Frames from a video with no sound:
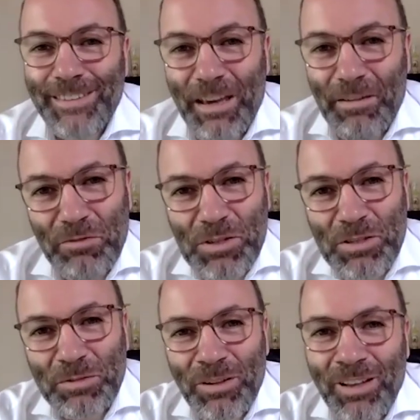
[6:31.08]
I mean, first
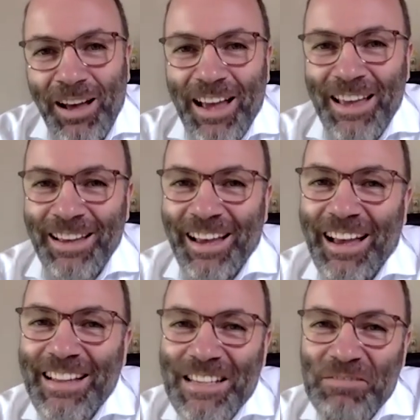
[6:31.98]
of all,
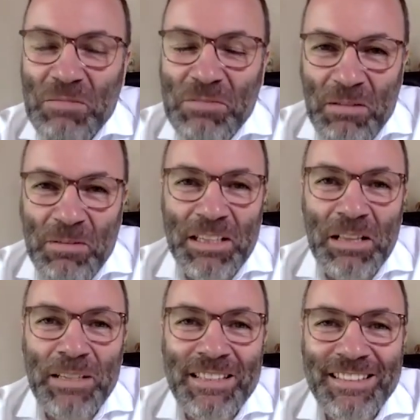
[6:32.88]
sometimes I'm a little
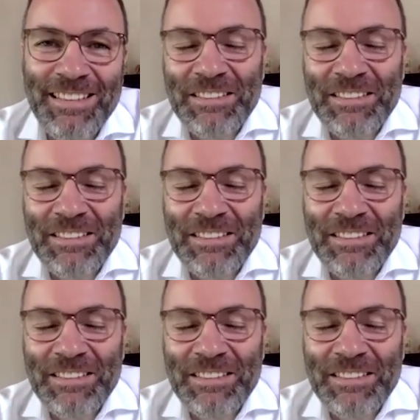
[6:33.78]
bit,